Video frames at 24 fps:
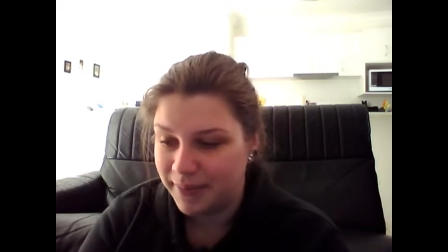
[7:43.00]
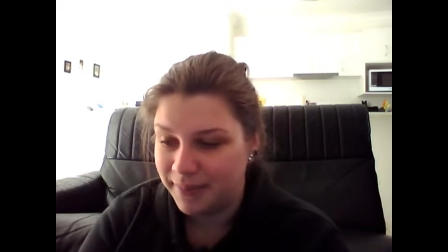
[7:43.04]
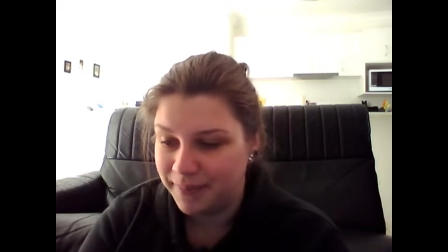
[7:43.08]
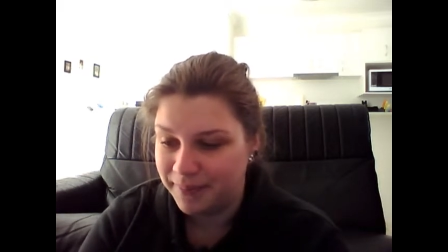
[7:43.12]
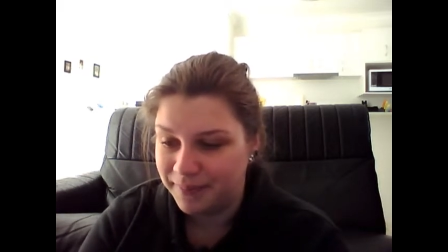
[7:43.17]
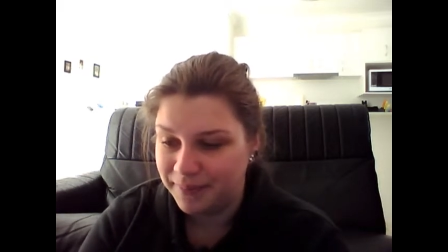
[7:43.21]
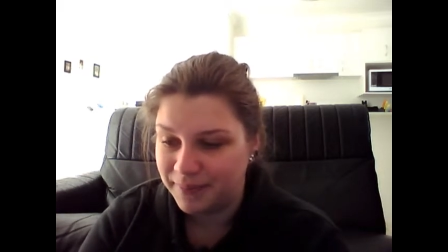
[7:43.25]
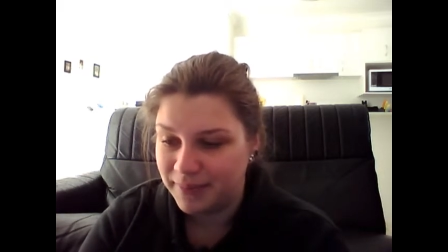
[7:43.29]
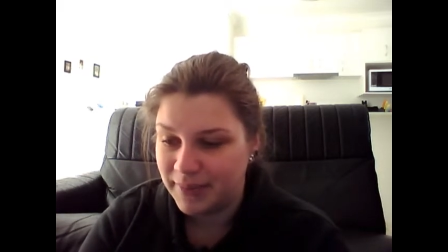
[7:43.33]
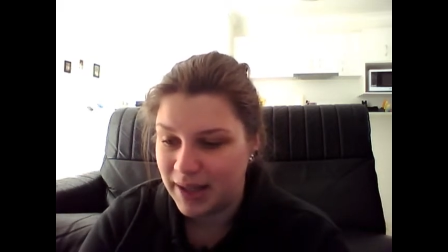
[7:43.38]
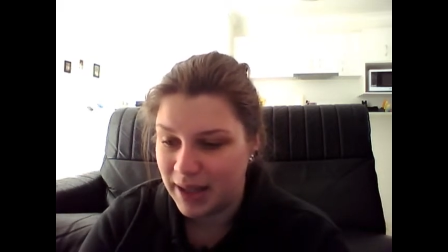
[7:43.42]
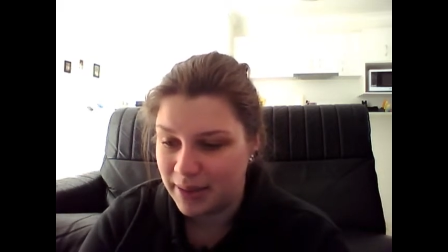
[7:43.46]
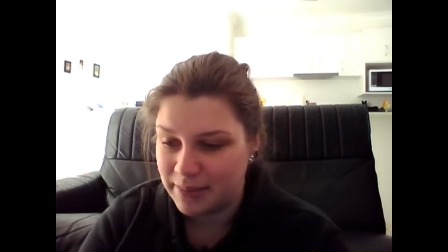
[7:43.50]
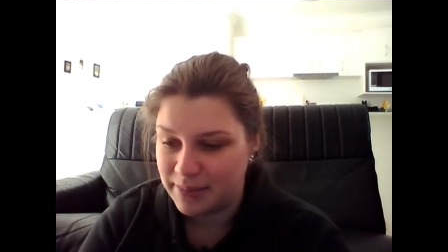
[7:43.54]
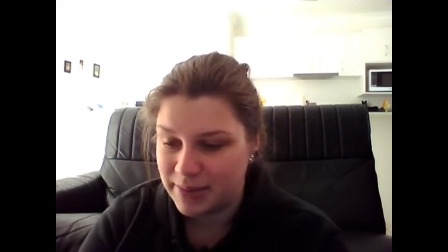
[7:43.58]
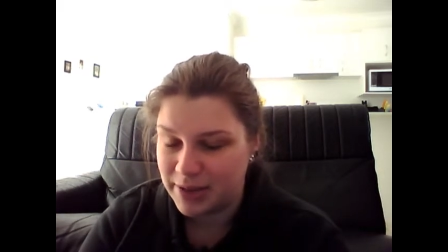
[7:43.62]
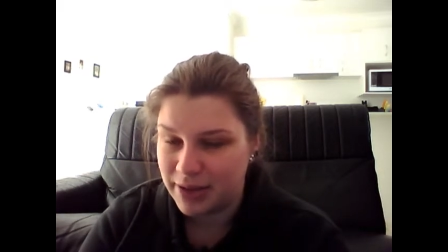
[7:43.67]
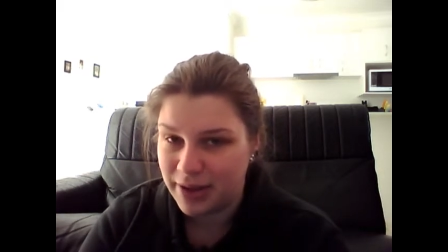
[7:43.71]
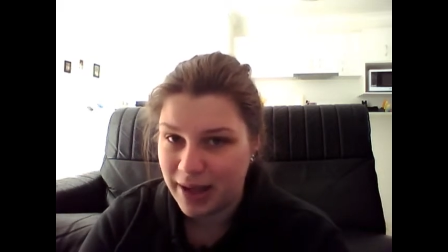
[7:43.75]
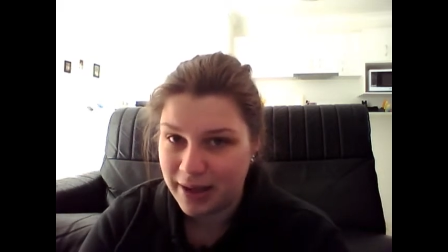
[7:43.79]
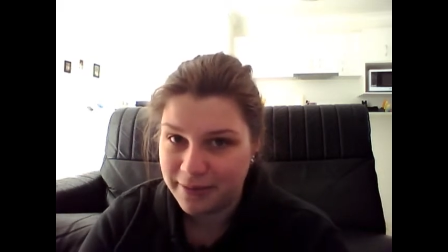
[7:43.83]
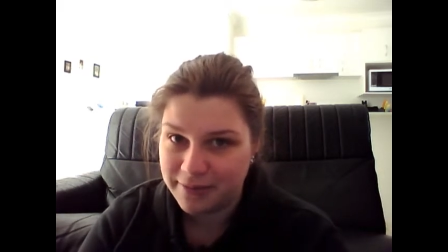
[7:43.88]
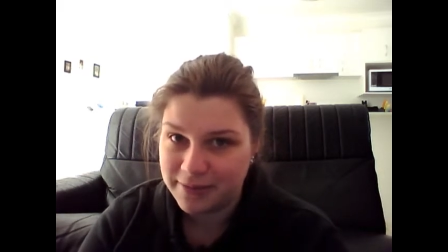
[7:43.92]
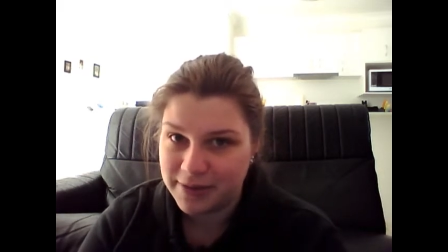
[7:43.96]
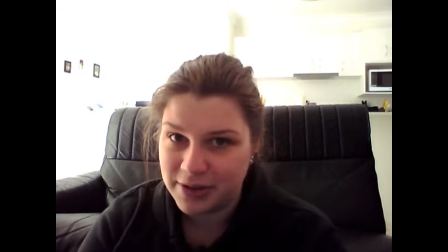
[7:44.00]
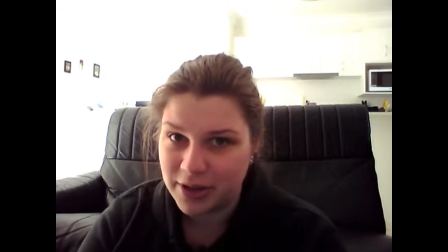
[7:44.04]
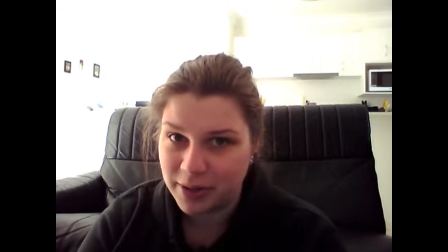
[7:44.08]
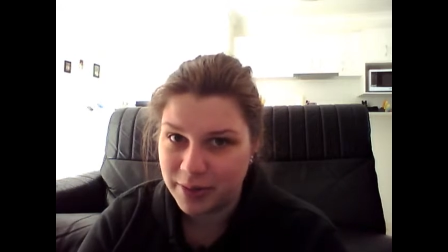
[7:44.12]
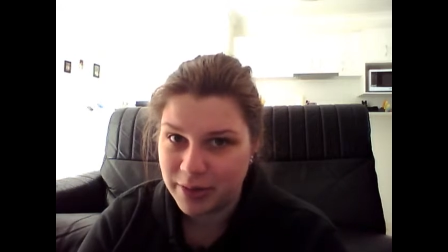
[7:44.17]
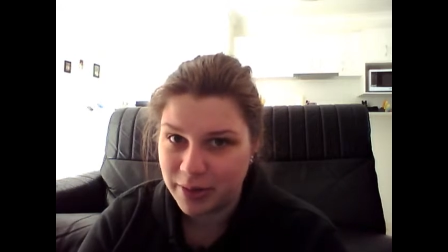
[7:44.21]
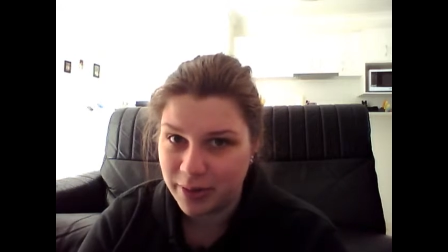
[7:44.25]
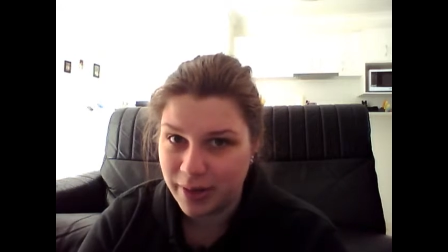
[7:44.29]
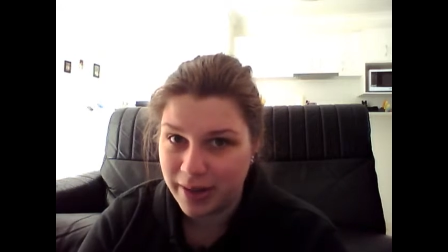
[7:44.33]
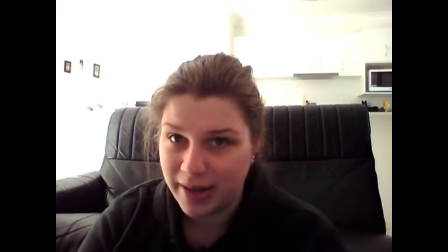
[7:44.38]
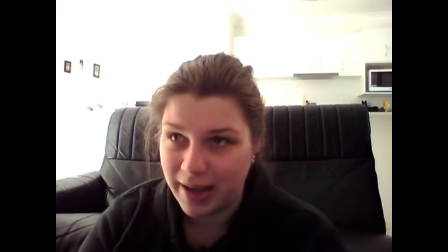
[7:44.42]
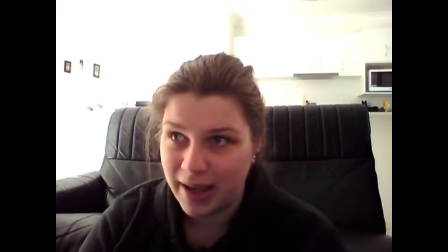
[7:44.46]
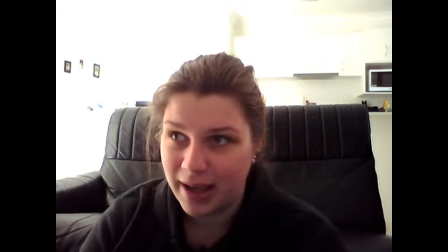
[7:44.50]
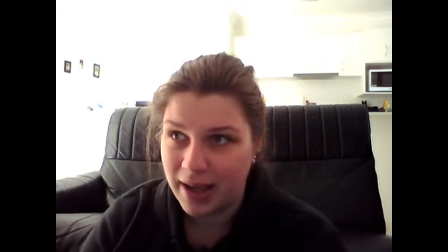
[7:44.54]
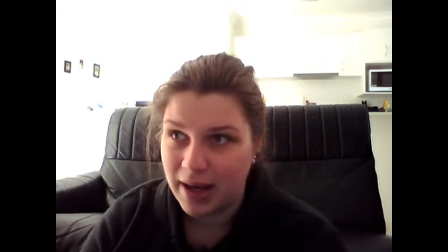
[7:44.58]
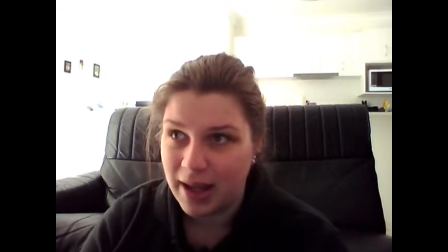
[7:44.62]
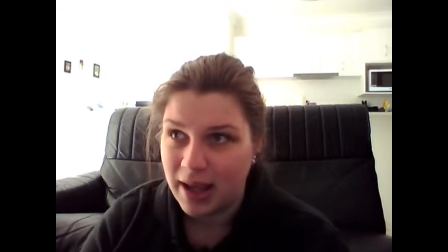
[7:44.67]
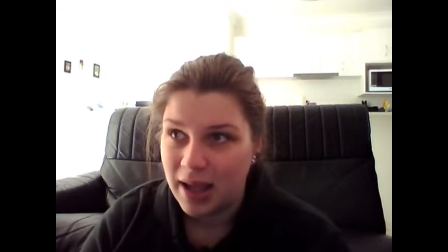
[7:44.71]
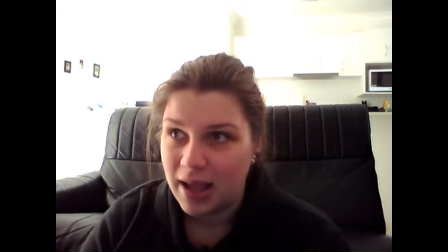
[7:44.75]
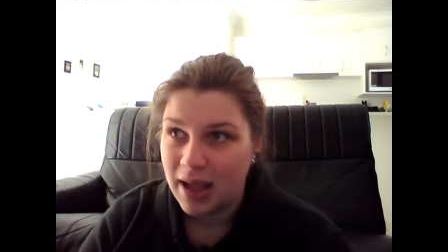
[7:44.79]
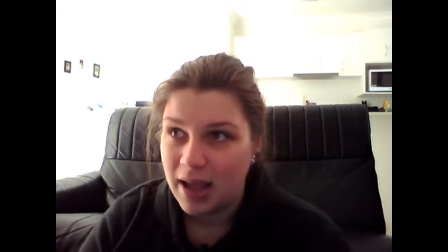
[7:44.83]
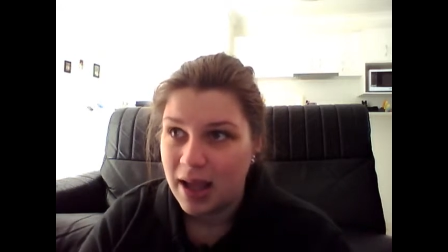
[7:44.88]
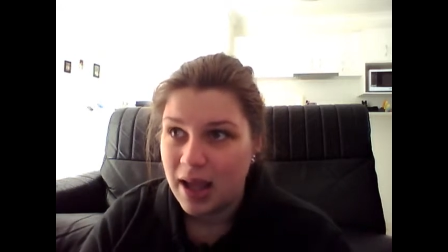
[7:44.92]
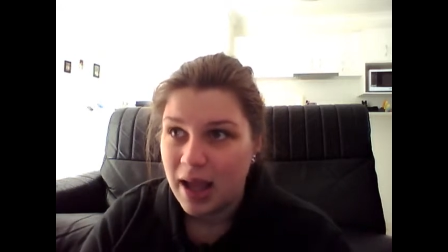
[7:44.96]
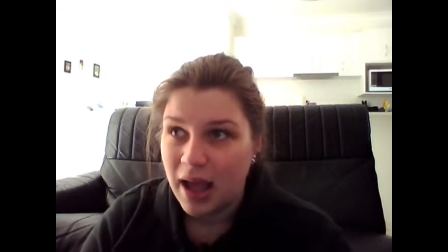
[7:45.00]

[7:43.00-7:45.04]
But um, yeah, so that stop doing that.